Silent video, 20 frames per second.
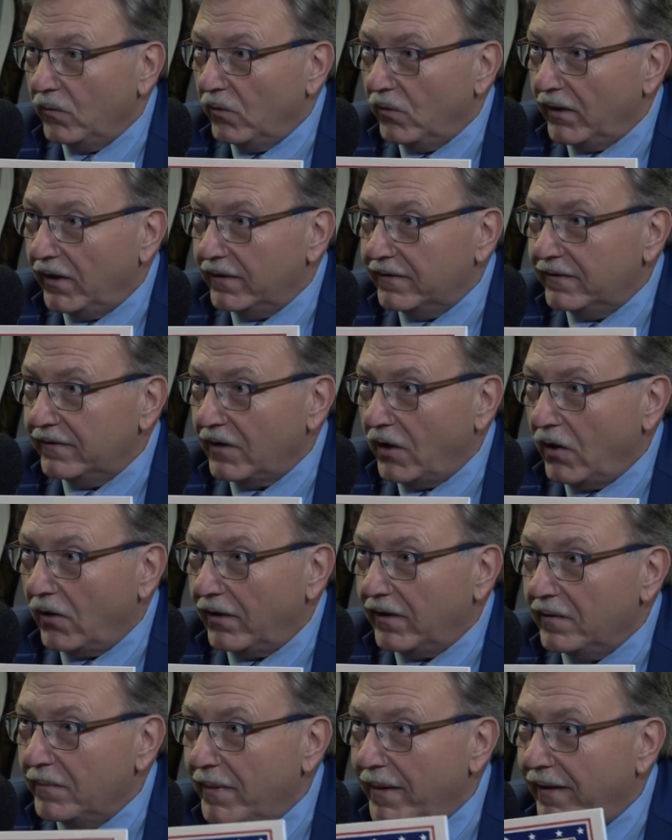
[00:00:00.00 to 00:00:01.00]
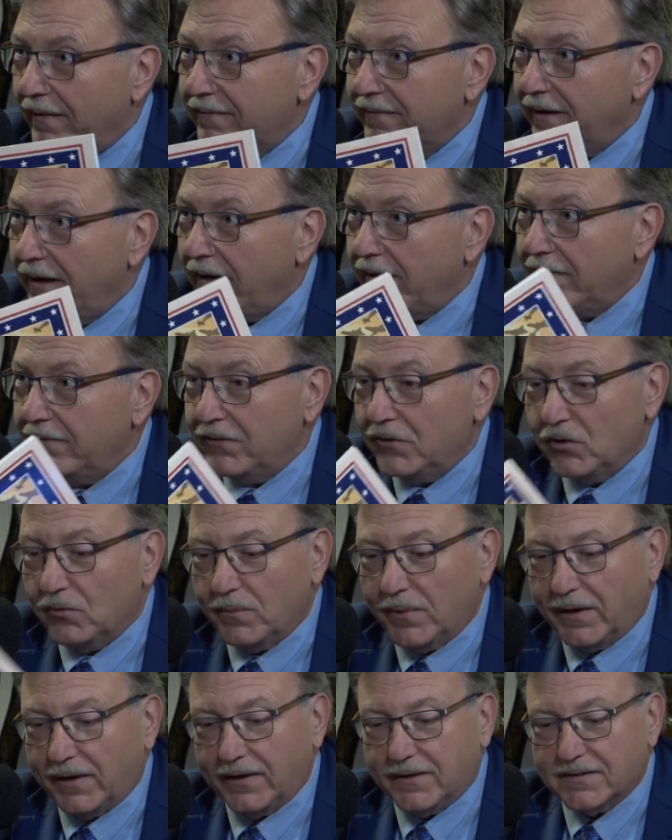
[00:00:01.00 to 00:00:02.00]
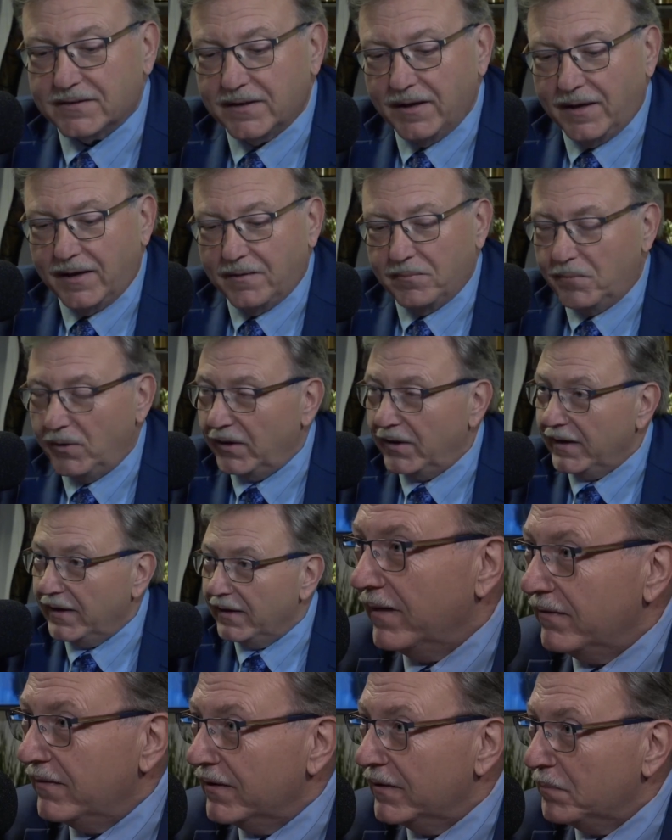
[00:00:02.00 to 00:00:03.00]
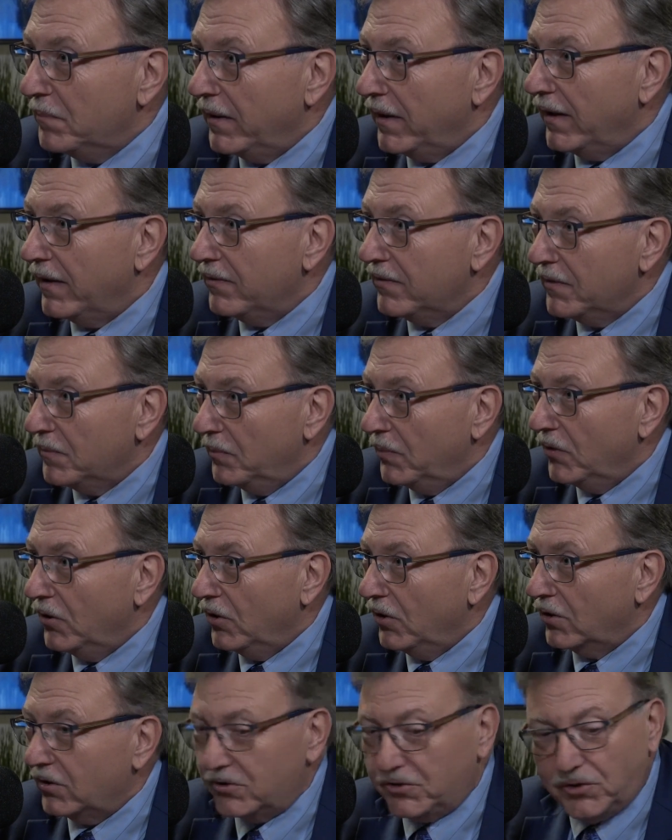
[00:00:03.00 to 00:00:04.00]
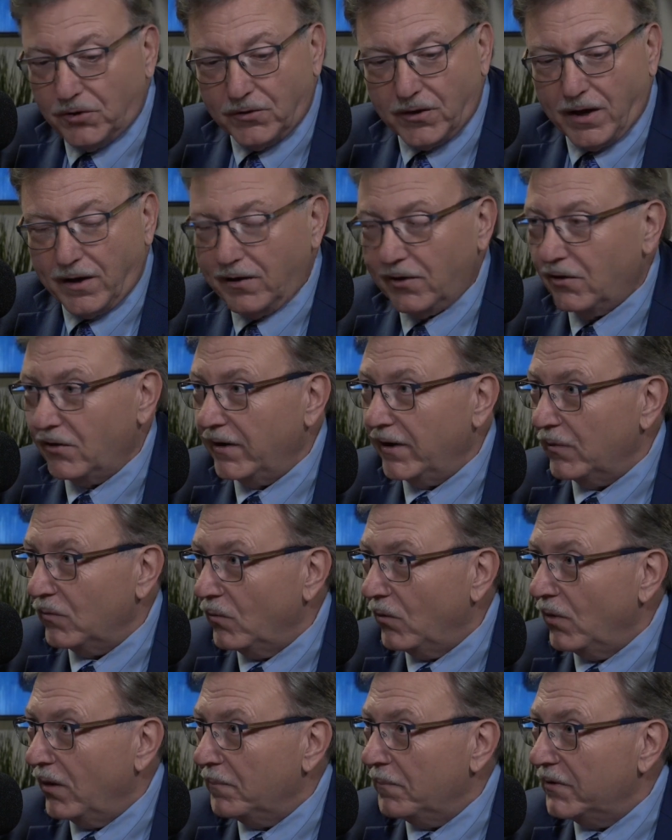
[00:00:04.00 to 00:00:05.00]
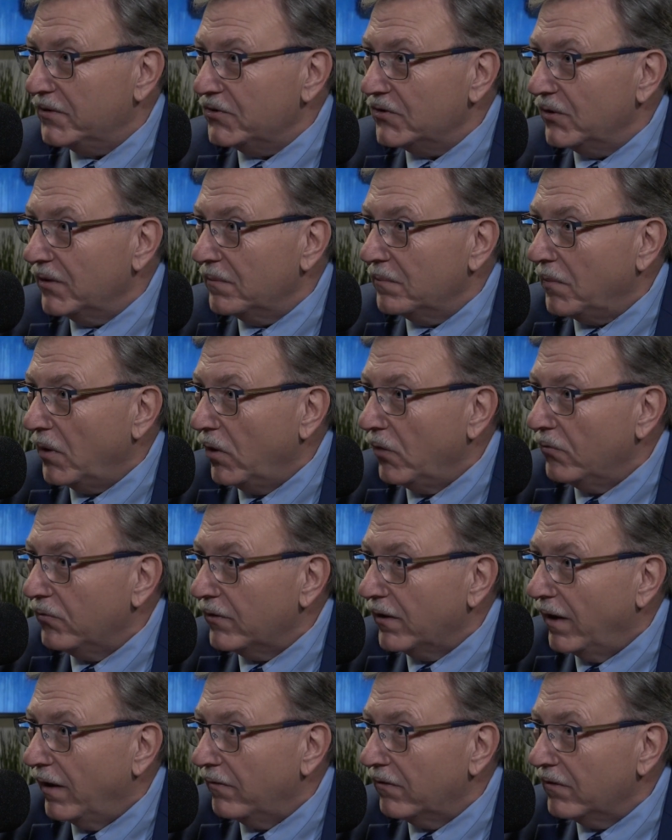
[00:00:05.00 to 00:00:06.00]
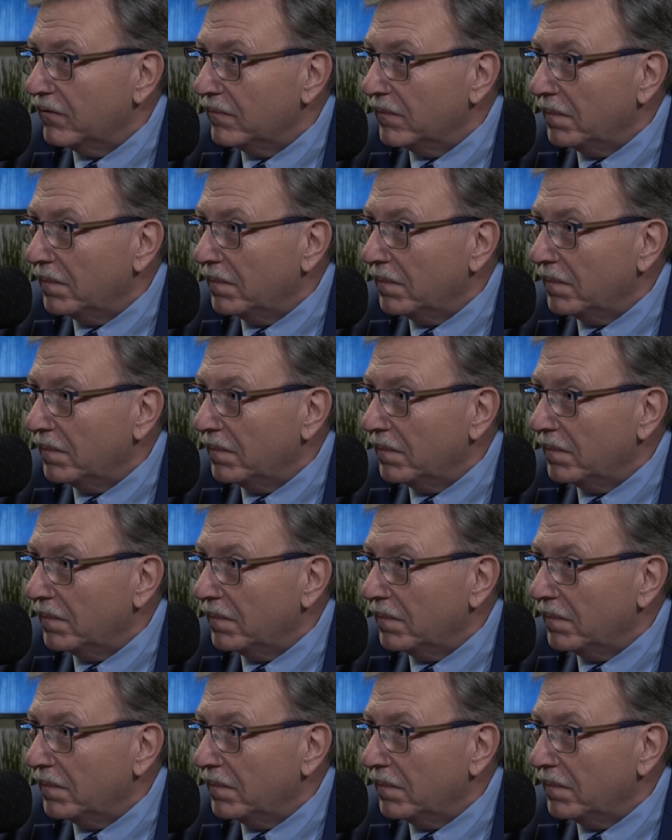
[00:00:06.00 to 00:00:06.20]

We'll get to talking about that in a few minutes. But in the books, you're not only in one, but you're in both of them.